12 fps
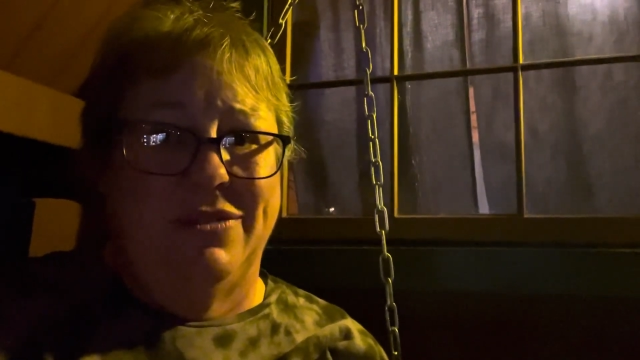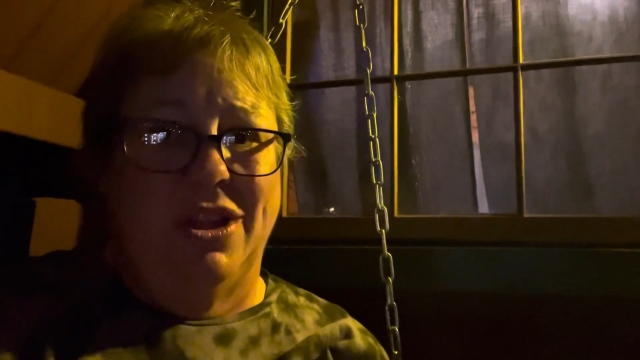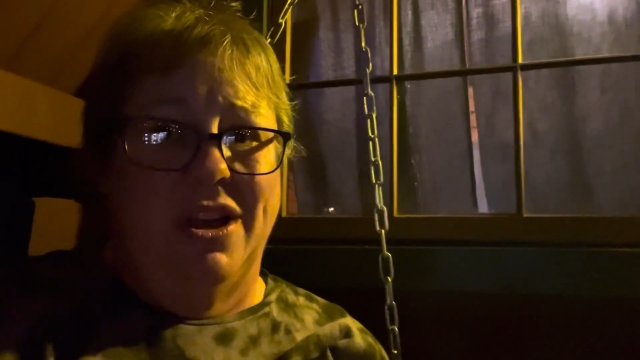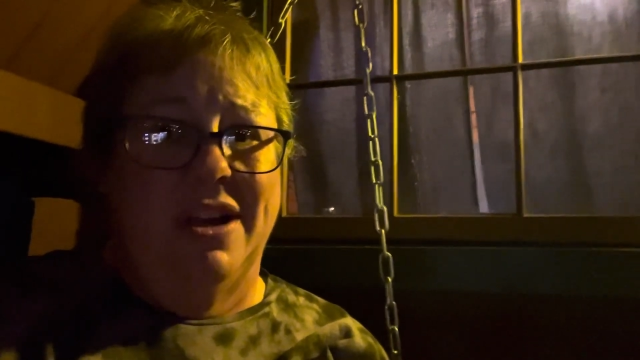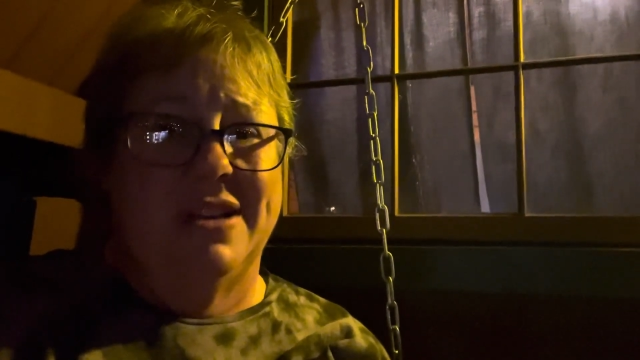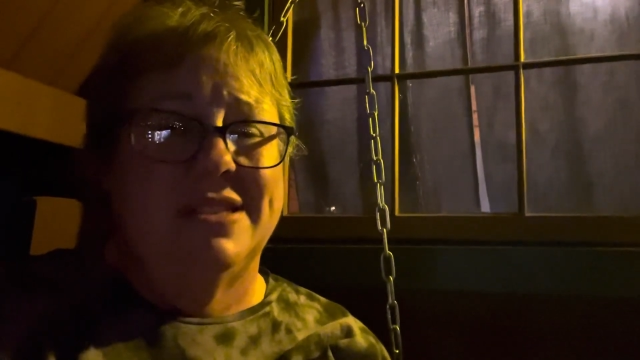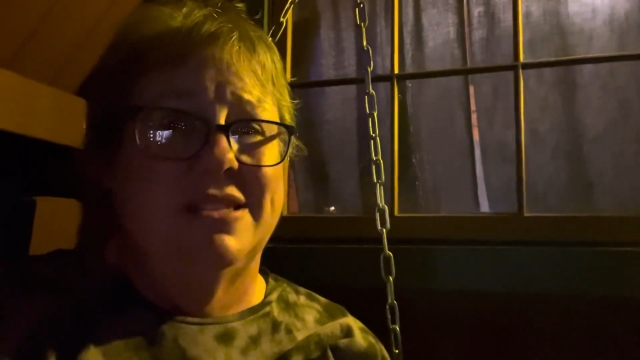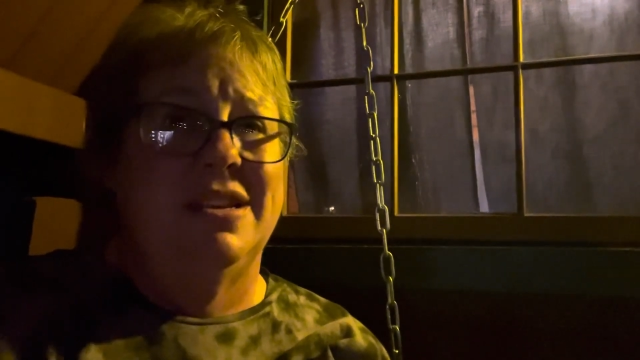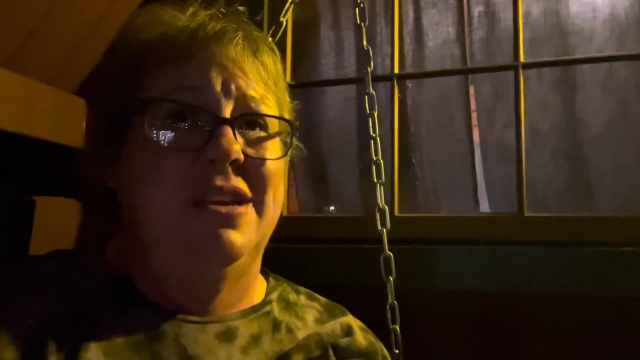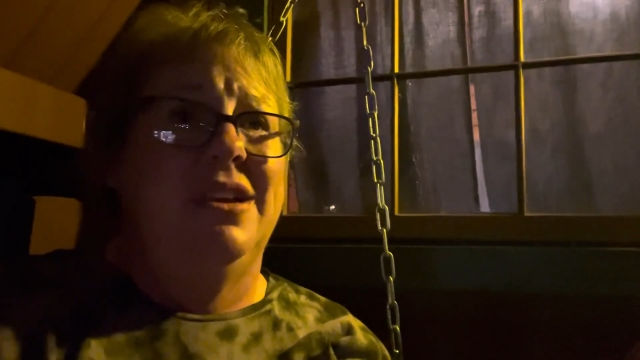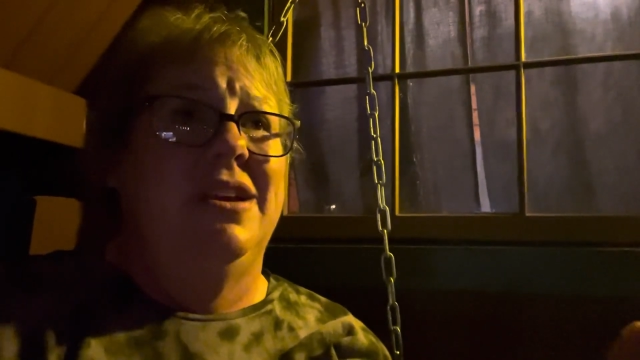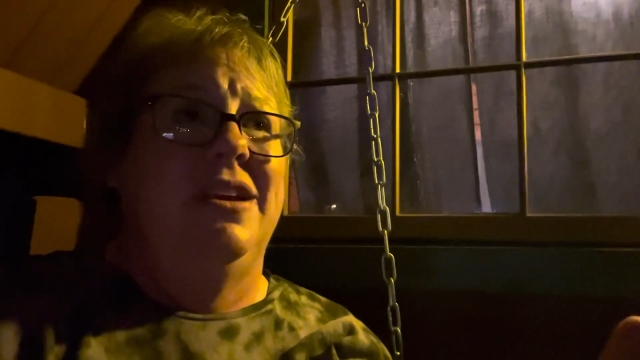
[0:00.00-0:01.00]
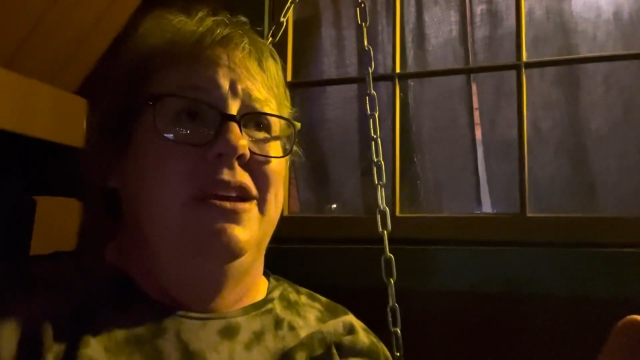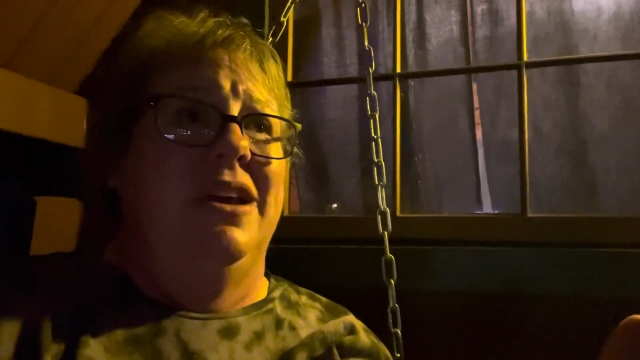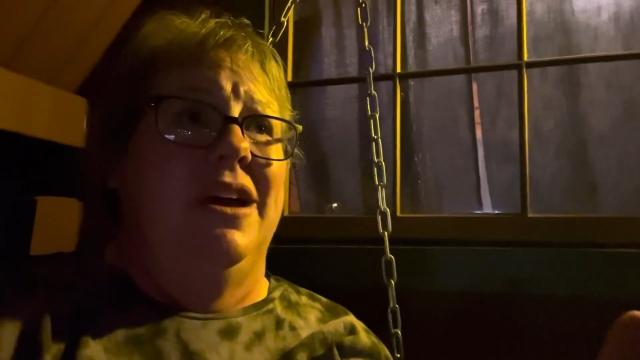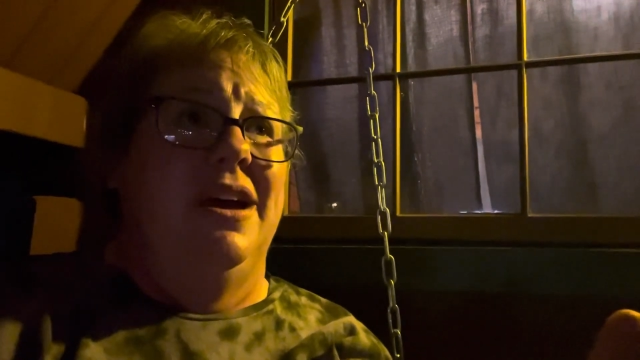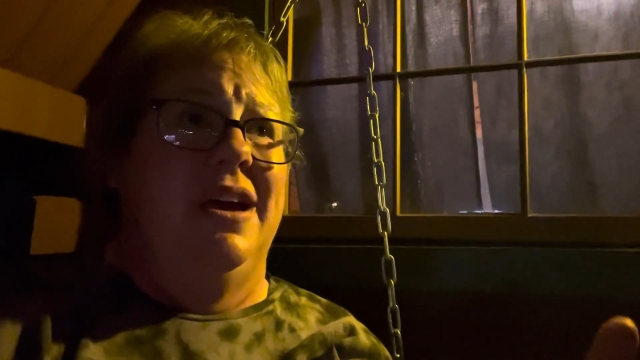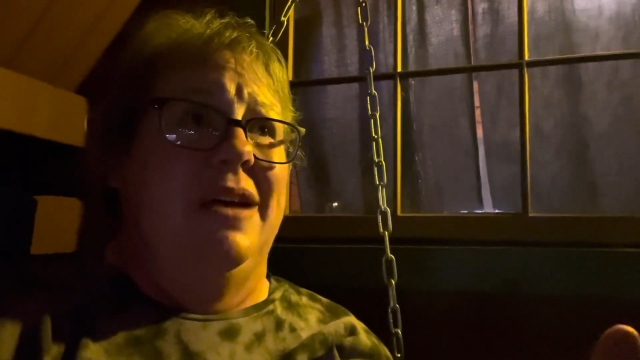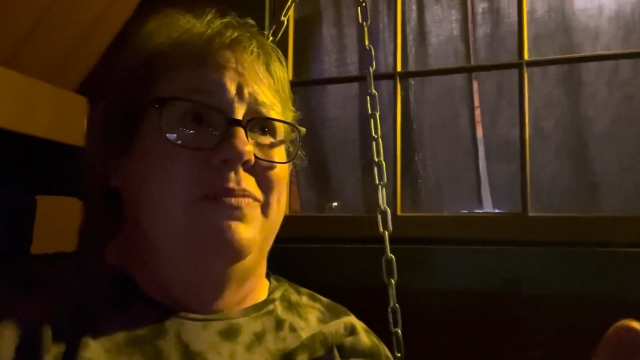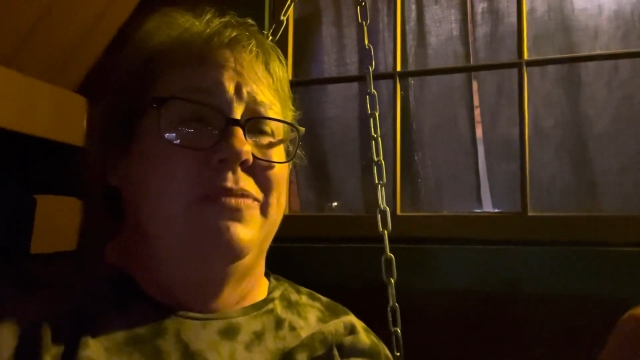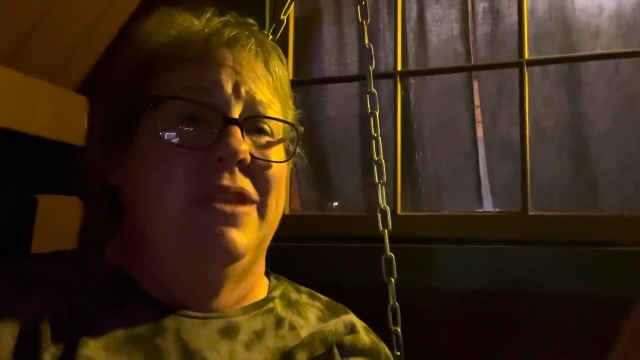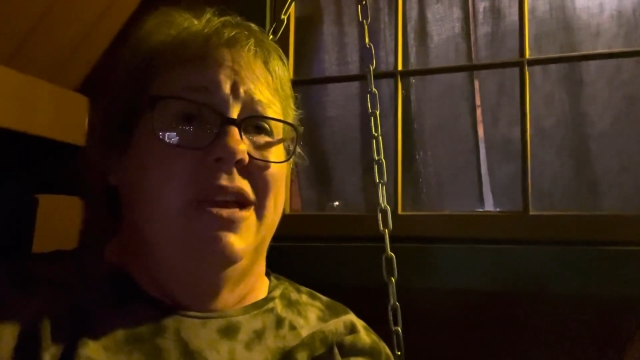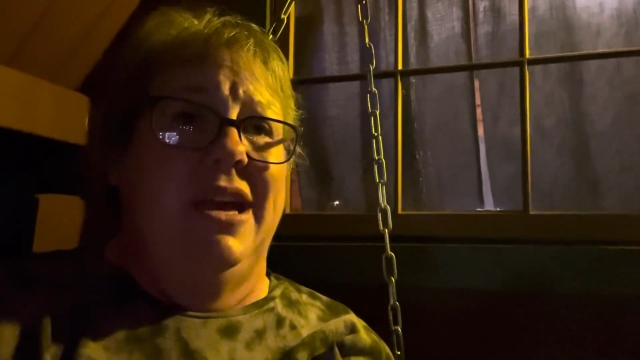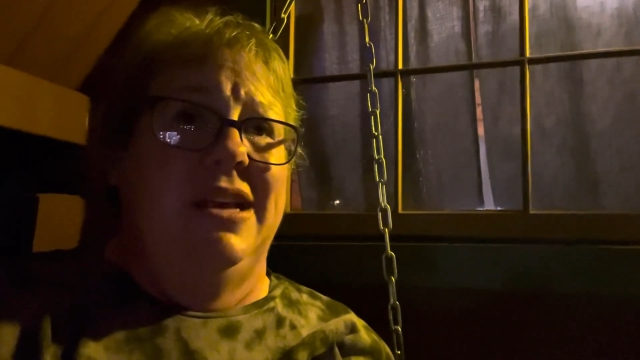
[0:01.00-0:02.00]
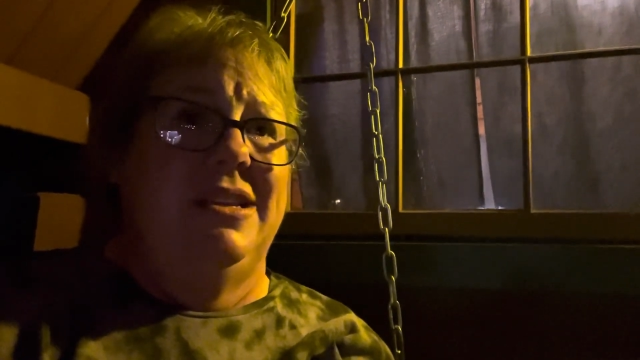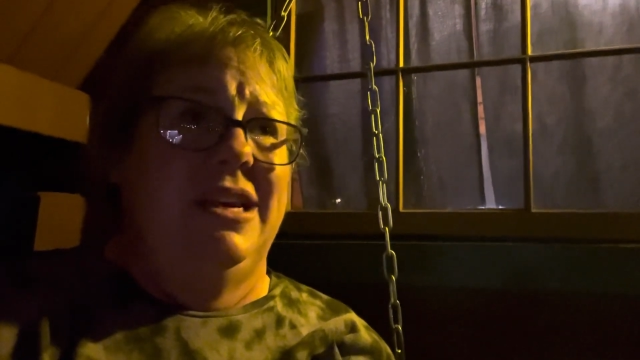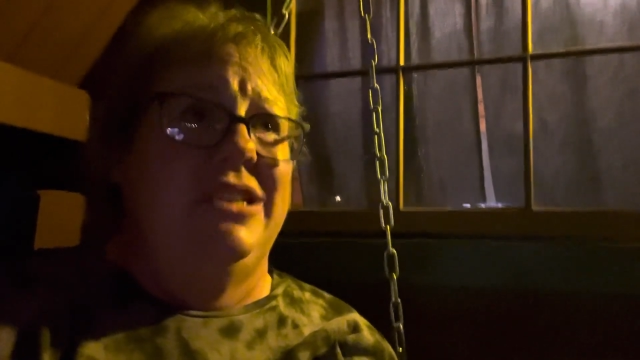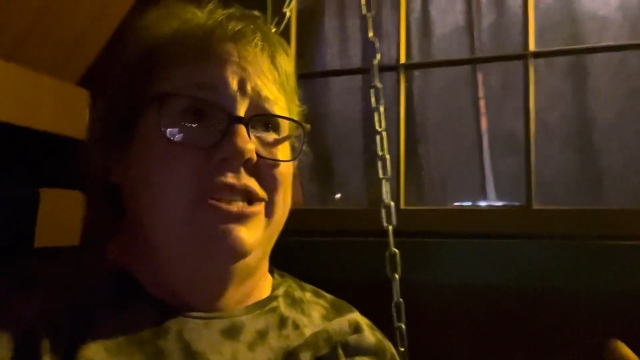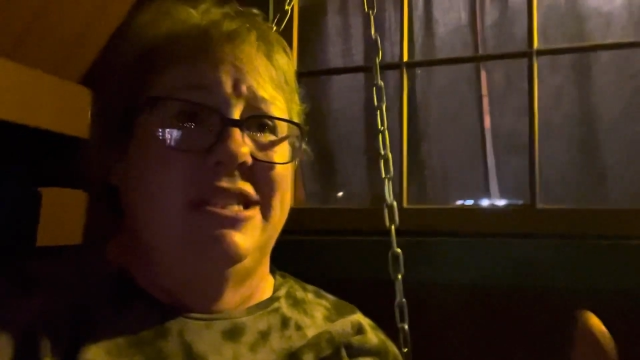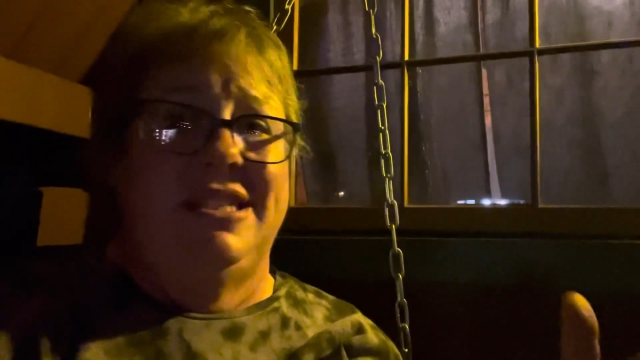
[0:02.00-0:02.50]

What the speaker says: vlogs. It just